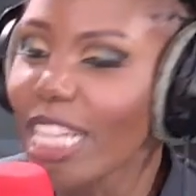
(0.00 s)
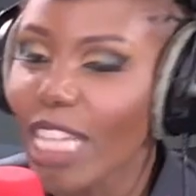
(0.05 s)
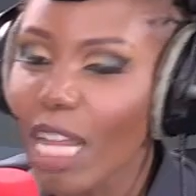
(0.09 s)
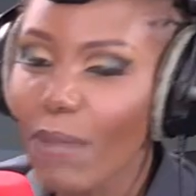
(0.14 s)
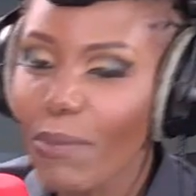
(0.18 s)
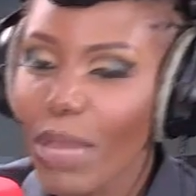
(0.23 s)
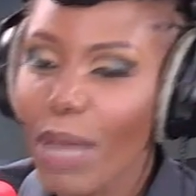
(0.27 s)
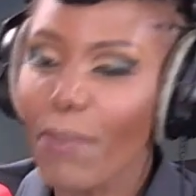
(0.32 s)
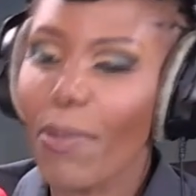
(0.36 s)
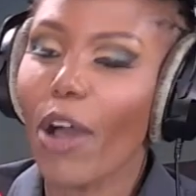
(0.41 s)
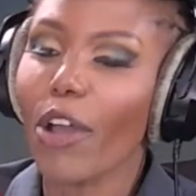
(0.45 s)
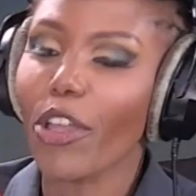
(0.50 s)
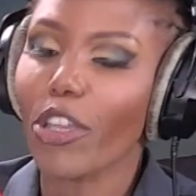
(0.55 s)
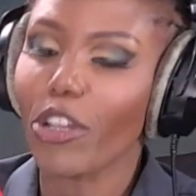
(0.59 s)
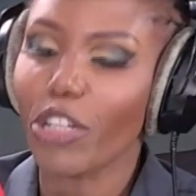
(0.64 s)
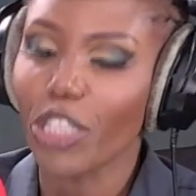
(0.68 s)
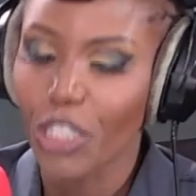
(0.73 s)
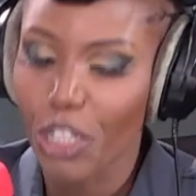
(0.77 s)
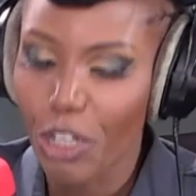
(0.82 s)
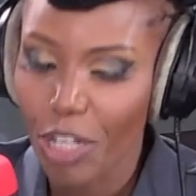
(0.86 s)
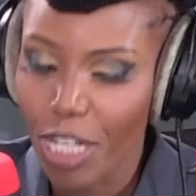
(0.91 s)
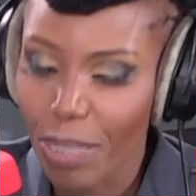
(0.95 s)
Tell me yeah. about
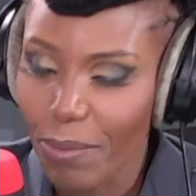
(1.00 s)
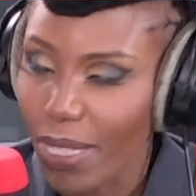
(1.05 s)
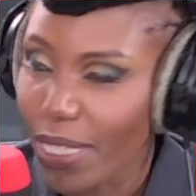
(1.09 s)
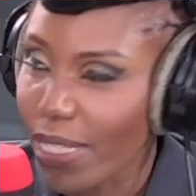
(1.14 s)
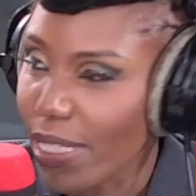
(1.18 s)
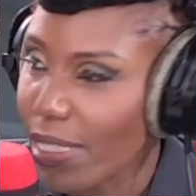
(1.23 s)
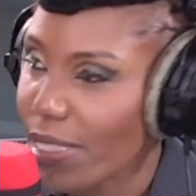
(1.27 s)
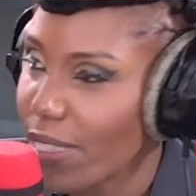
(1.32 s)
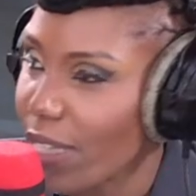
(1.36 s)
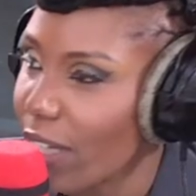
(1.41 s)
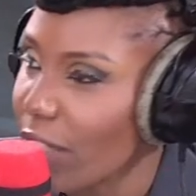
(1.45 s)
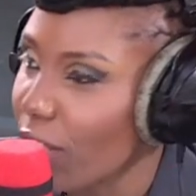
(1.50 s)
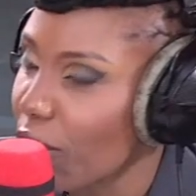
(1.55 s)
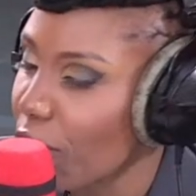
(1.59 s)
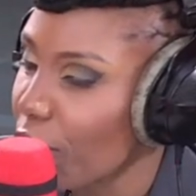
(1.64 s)
your journey, Melissa,